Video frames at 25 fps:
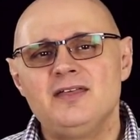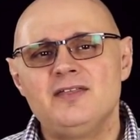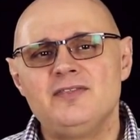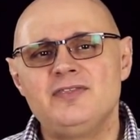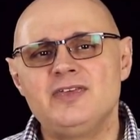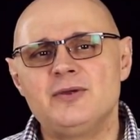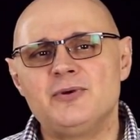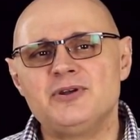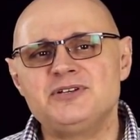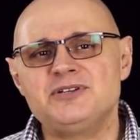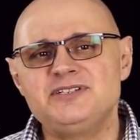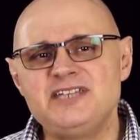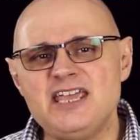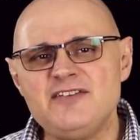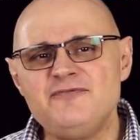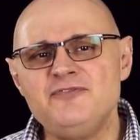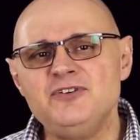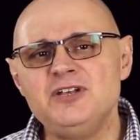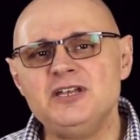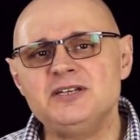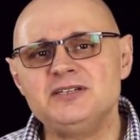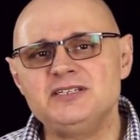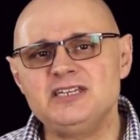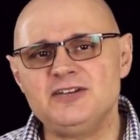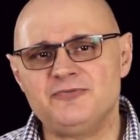There are
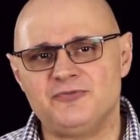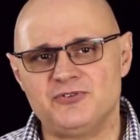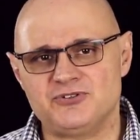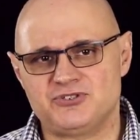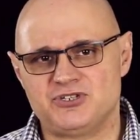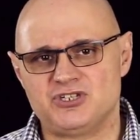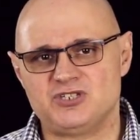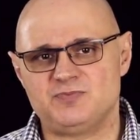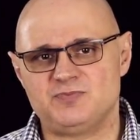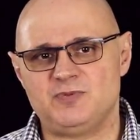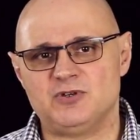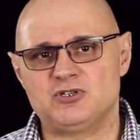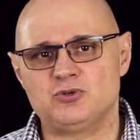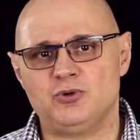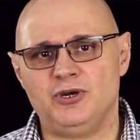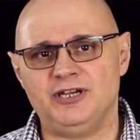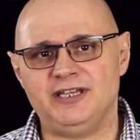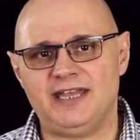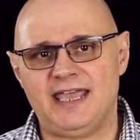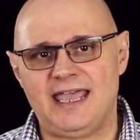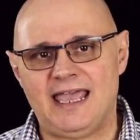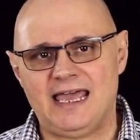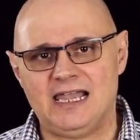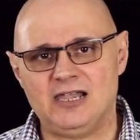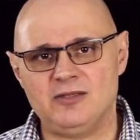definite differences
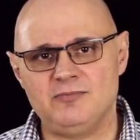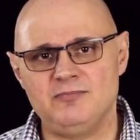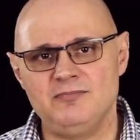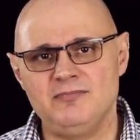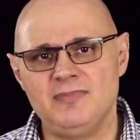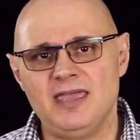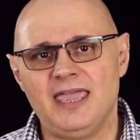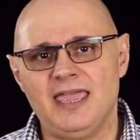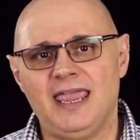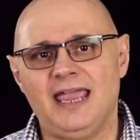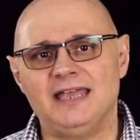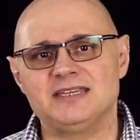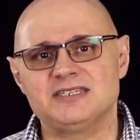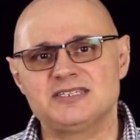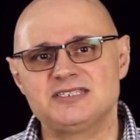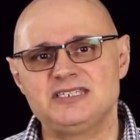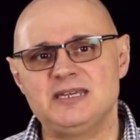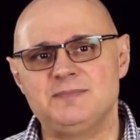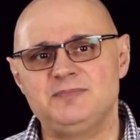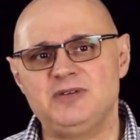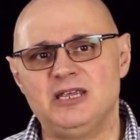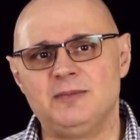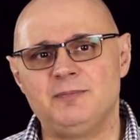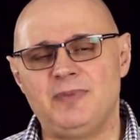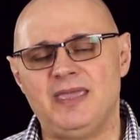between alum and
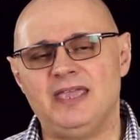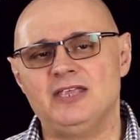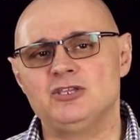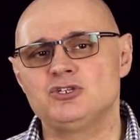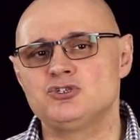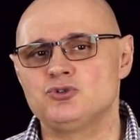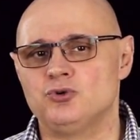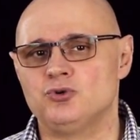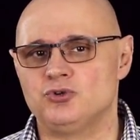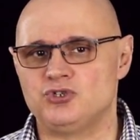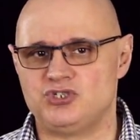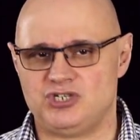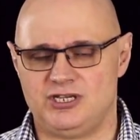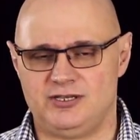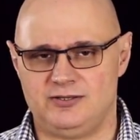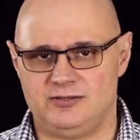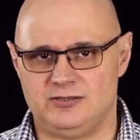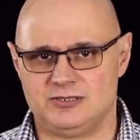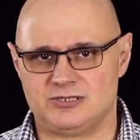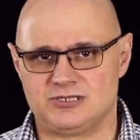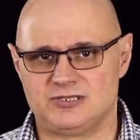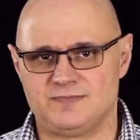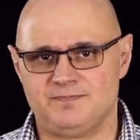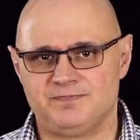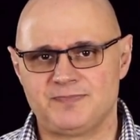styptic pens or
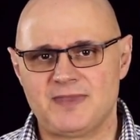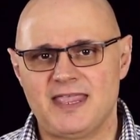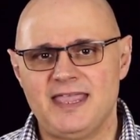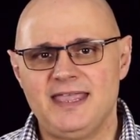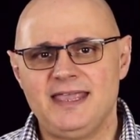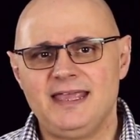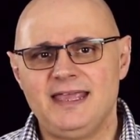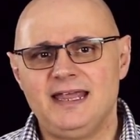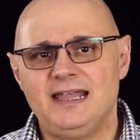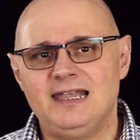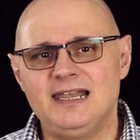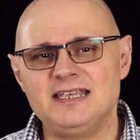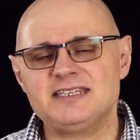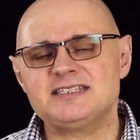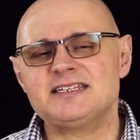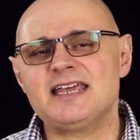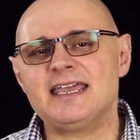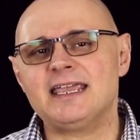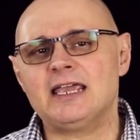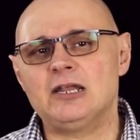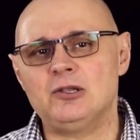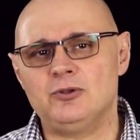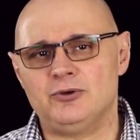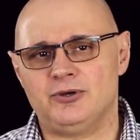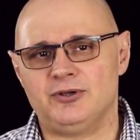gels. Let's
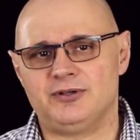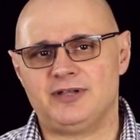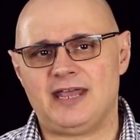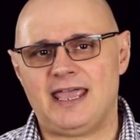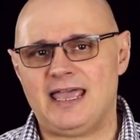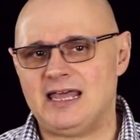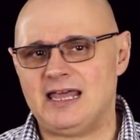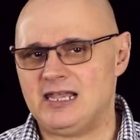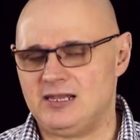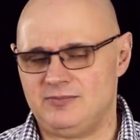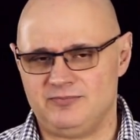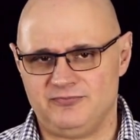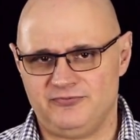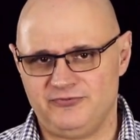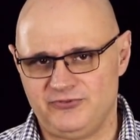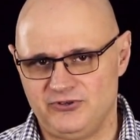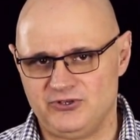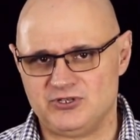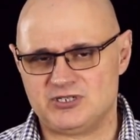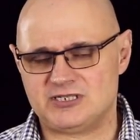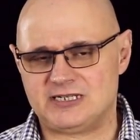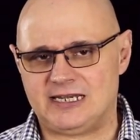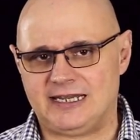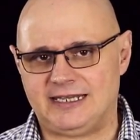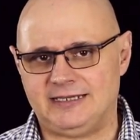take a look at alum
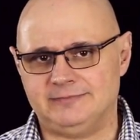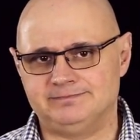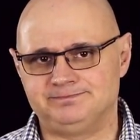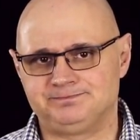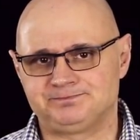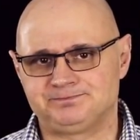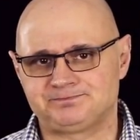firstly.